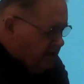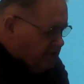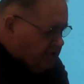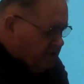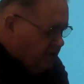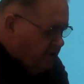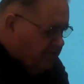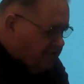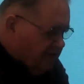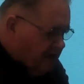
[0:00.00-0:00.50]

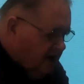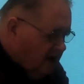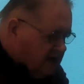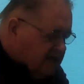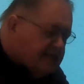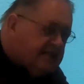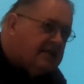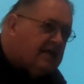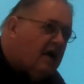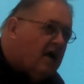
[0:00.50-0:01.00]
writes of the
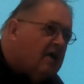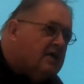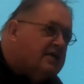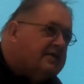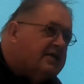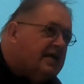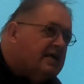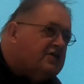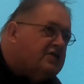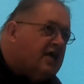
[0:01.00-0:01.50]

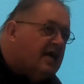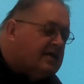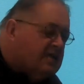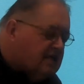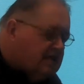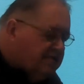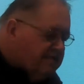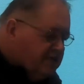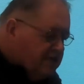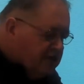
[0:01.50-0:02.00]
architect's
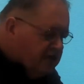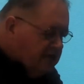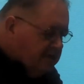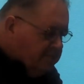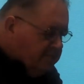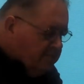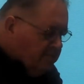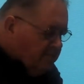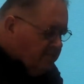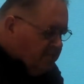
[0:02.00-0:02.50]
activity
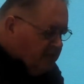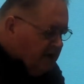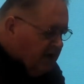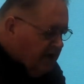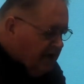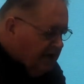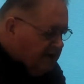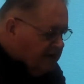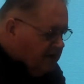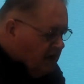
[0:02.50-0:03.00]

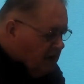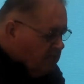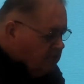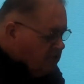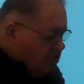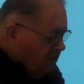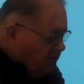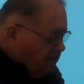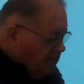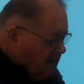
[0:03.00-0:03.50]
in
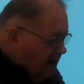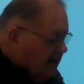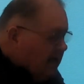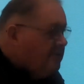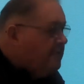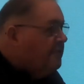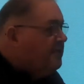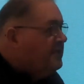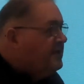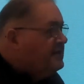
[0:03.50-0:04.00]
terms of, among
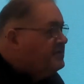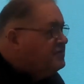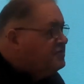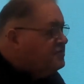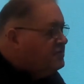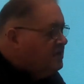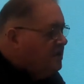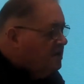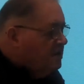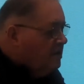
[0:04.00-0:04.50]
other
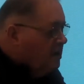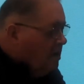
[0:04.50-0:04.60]
things,